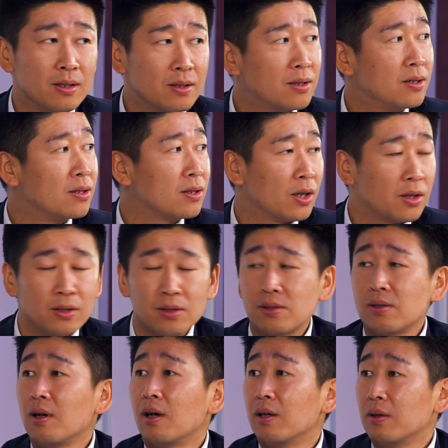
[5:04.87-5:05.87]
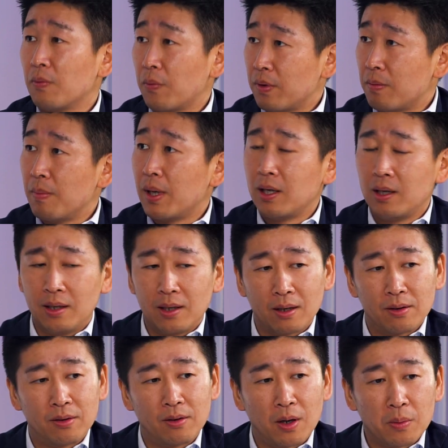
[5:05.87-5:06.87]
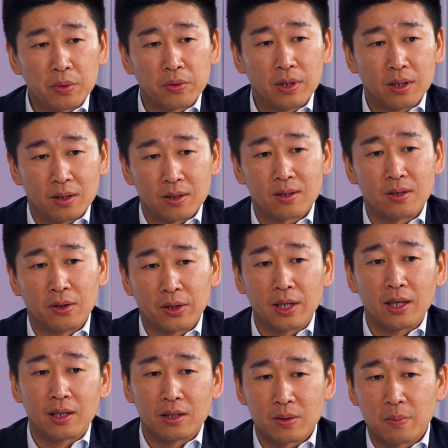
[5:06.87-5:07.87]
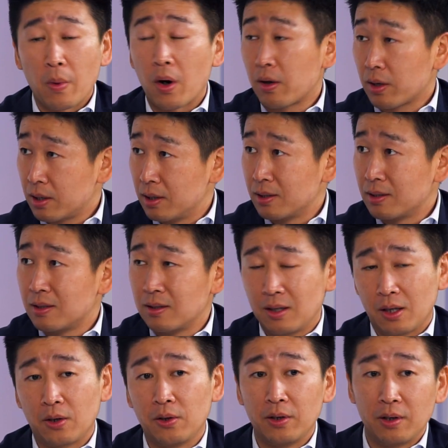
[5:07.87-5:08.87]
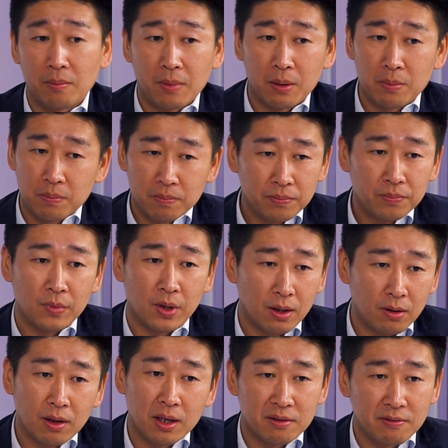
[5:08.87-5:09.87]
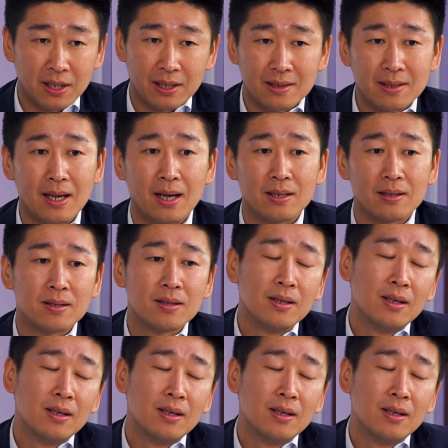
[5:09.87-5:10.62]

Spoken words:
This discussion started with many other operators looking at this market, including my, Las Vegas Sands.